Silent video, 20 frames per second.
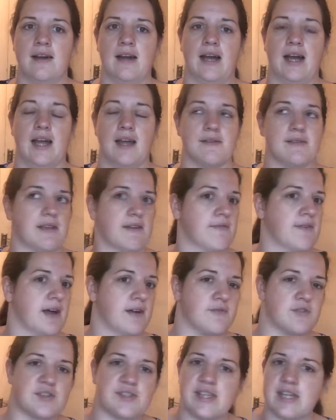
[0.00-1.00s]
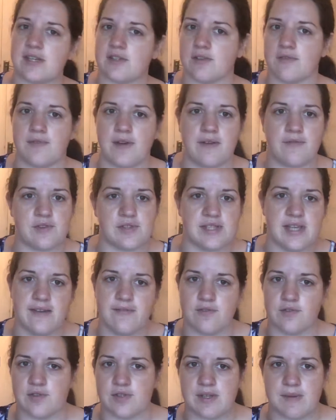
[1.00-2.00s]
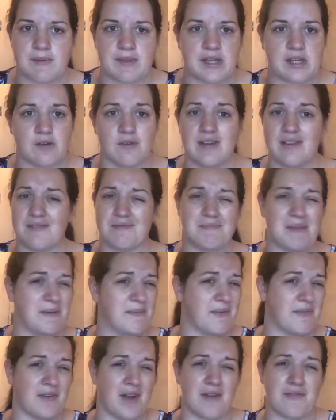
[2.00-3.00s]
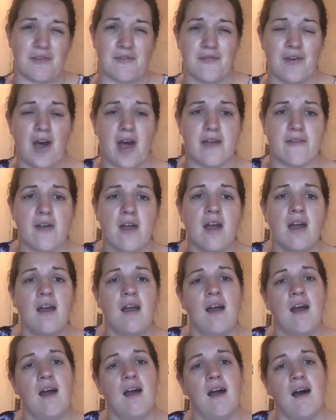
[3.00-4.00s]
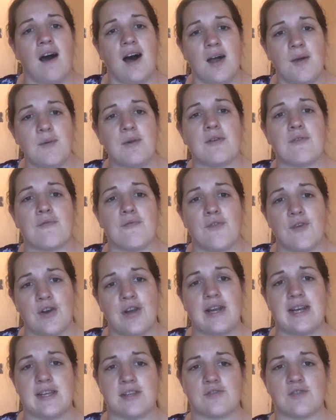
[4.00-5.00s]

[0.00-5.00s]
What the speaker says: say 5'6" or 5'7" or something, or even maybe 5'5", I would have really